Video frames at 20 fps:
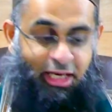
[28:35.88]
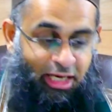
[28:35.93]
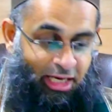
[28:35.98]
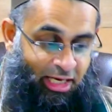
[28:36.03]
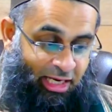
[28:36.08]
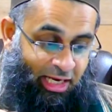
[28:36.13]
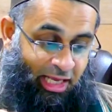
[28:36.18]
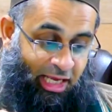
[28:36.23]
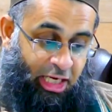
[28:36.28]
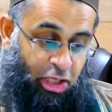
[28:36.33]

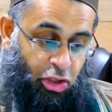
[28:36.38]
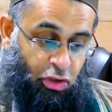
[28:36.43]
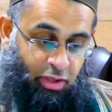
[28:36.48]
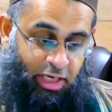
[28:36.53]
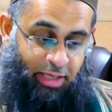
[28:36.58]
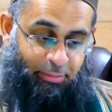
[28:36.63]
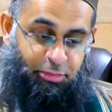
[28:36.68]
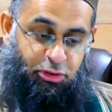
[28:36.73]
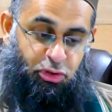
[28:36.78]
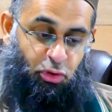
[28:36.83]
and I
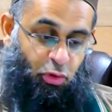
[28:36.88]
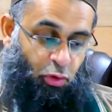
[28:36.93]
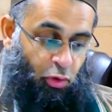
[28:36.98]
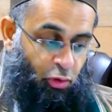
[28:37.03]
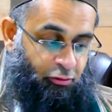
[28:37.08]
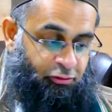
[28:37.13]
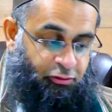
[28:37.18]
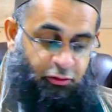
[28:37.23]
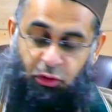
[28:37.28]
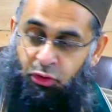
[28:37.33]
crept on all
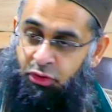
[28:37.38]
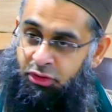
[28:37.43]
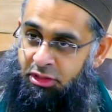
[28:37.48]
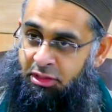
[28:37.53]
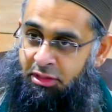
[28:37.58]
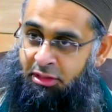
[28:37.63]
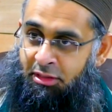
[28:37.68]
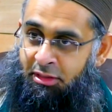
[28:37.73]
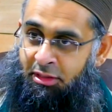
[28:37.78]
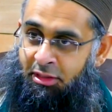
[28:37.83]

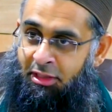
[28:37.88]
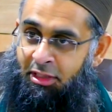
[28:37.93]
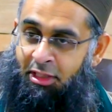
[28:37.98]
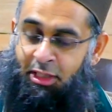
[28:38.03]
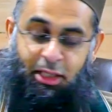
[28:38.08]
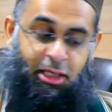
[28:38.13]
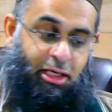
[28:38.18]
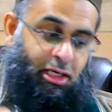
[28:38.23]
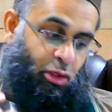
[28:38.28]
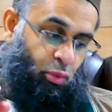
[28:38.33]
fours
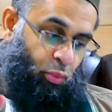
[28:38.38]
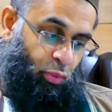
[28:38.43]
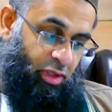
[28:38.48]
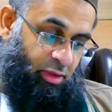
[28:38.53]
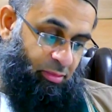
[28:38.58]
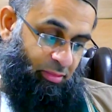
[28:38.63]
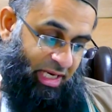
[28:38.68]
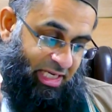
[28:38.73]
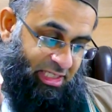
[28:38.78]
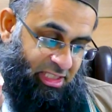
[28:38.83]
with
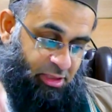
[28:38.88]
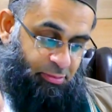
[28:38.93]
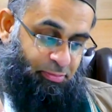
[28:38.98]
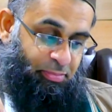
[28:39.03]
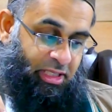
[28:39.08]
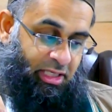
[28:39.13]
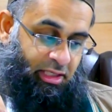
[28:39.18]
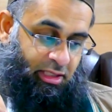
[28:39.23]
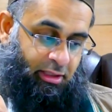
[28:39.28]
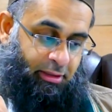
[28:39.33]
my
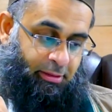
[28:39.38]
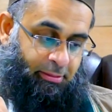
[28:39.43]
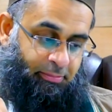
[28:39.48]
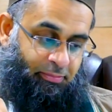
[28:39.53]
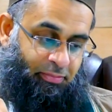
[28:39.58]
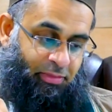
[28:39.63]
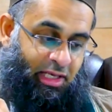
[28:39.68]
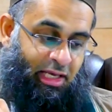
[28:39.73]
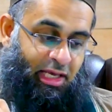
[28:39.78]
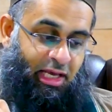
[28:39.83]
spear.
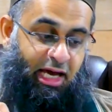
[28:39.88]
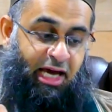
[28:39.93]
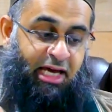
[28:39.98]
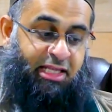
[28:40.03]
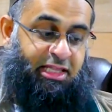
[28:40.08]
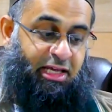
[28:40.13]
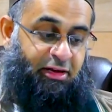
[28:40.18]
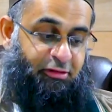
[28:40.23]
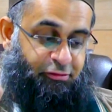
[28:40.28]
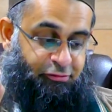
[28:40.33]
I
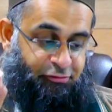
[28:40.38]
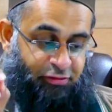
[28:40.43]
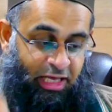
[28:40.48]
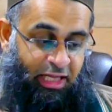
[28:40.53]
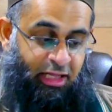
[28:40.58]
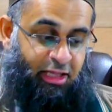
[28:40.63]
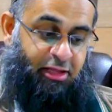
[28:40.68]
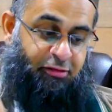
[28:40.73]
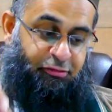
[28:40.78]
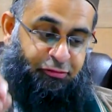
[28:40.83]
then
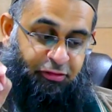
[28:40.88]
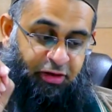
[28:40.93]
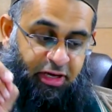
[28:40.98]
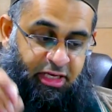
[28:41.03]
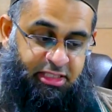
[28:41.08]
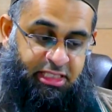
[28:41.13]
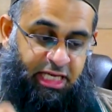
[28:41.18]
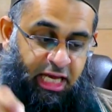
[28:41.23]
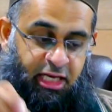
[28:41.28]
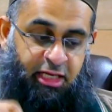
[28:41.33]
fell the
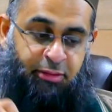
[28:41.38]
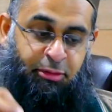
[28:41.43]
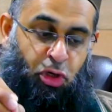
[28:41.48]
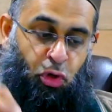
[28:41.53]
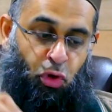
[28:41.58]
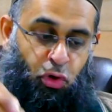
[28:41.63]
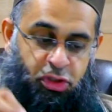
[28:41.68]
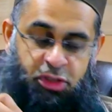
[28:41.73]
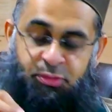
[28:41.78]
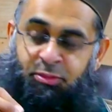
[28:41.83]
first enemy
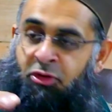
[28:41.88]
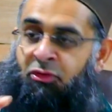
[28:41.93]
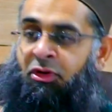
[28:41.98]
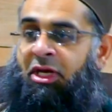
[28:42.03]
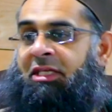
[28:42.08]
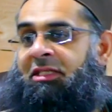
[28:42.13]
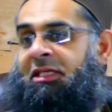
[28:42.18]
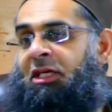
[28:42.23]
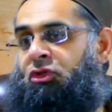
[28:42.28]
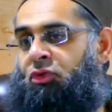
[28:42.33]
horseman
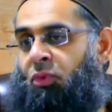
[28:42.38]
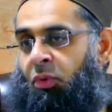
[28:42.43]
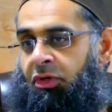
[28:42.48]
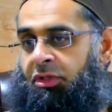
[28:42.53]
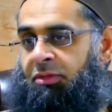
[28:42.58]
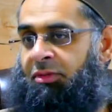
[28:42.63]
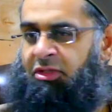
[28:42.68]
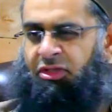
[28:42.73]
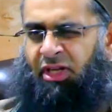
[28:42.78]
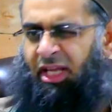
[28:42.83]
racing towards
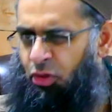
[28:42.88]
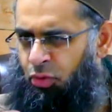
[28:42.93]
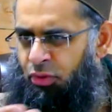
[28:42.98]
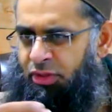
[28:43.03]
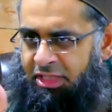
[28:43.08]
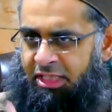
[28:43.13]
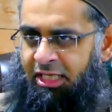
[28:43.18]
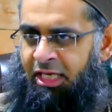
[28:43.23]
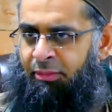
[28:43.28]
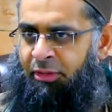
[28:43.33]
me, so they couldn't
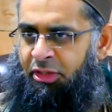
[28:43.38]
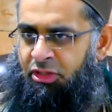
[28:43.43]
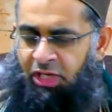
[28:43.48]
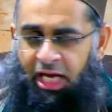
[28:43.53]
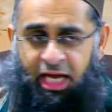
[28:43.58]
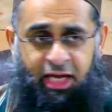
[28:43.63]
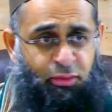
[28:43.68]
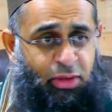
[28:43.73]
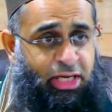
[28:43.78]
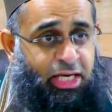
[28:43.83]
see me. So
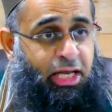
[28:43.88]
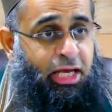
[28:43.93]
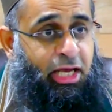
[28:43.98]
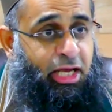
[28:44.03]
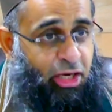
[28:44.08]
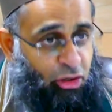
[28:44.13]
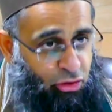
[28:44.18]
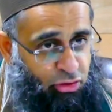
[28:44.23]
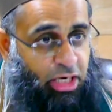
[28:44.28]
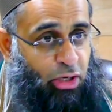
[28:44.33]
I
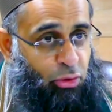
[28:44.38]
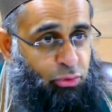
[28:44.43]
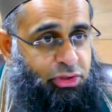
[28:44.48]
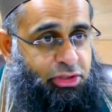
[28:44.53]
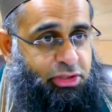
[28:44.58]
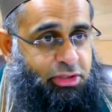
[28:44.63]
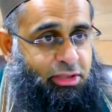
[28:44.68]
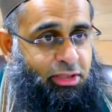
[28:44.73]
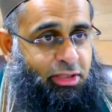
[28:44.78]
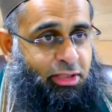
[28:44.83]
went
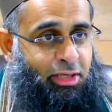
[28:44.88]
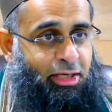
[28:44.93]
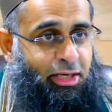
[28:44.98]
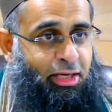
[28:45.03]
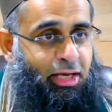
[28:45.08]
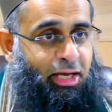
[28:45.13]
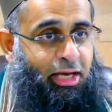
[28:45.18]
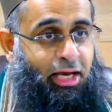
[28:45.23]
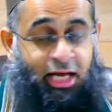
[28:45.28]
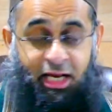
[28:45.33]
crouched
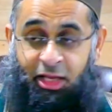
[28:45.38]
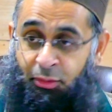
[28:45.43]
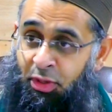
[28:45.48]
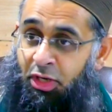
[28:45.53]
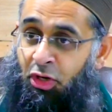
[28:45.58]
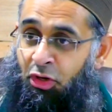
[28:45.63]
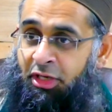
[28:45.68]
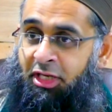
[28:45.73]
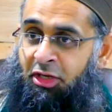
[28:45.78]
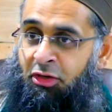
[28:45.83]
and I went
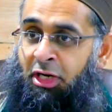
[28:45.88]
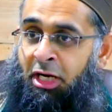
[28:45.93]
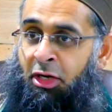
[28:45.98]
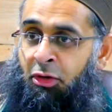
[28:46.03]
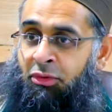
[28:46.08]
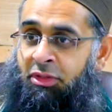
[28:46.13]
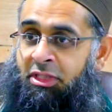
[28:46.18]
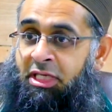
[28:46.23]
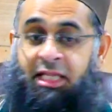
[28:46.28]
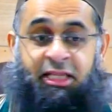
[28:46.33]
on the
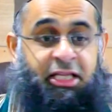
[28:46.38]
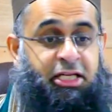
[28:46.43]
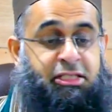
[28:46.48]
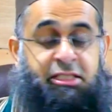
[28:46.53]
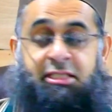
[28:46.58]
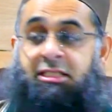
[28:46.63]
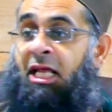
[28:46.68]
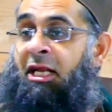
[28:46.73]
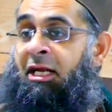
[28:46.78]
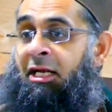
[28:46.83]
ground, and then
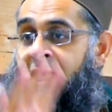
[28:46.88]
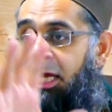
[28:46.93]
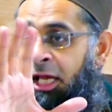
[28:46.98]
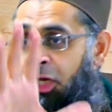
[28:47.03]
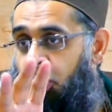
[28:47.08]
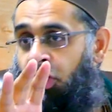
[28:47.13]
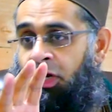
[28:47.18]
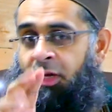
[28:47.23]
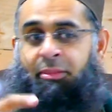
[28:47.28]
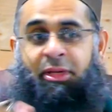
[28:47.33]
suddenly I
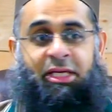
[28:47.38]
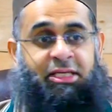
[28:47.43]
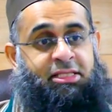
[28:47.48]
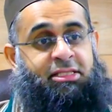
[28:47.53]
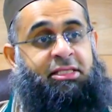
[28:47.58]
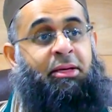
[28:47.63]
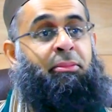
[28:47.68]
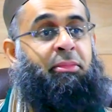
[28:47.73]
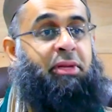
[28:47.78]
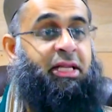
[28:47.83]
got up, because
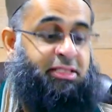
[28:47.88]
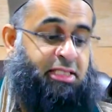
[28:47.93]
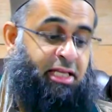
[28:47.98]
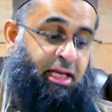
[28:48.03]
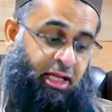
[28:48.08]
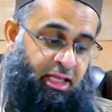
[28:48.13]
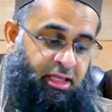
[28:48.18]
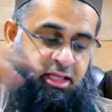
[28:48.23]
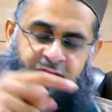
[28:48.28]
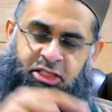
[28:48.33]
there's
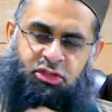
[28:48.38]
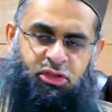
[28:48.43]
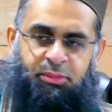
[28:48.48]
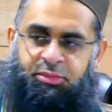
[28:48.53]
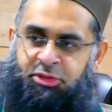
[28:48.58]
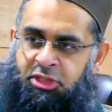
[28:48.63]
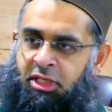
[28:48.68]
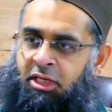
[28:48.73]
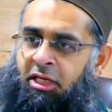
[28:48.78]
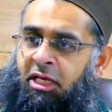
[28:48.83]
another
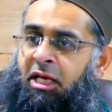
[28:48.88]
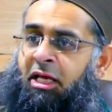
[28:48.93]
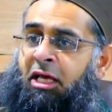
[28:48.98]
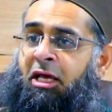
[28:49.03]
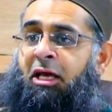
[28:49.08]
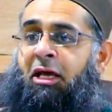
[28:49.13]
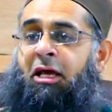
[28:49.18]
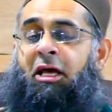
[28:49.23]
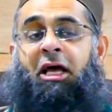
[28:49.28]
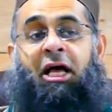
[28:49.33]
description
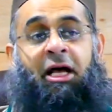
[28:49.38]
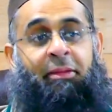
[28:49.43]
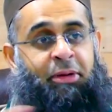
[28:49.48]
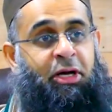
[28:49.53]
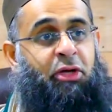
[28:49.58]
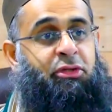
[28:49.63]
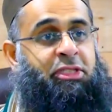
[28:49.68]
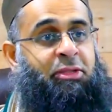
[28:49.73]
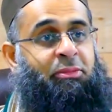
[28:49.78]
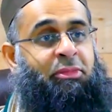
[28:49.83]

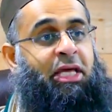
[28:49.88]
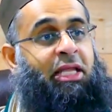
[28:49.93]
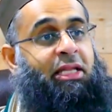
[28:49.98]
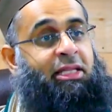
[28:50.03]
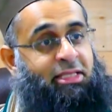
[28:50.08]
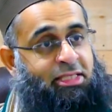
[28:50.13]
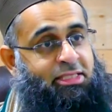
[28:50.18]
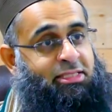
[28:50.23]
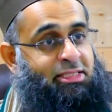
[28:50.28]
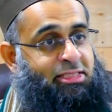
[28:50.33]
about him that
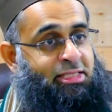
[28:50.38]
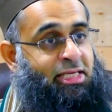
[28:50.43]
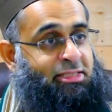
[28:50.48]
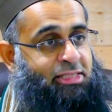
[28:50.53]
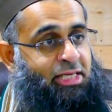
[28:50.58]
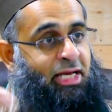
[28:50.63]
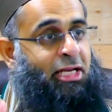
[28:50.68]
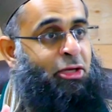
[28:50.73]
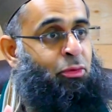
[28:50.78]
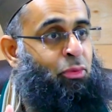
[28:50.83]
this is
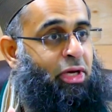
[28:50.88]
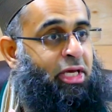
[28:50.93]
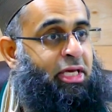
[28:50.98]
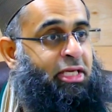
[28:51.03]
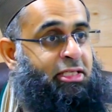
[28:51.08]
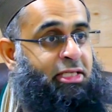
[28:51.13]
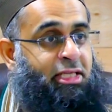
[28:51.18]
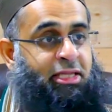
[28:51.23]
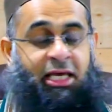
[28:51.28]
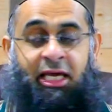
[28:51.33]
exactly what he
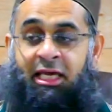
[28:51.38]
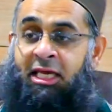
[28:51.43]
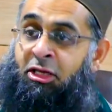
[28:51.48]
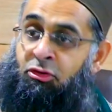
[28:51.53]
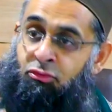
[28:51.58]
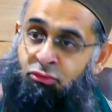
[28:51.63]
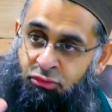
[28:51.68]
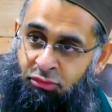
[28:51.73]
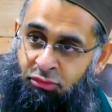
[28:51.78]
did, that he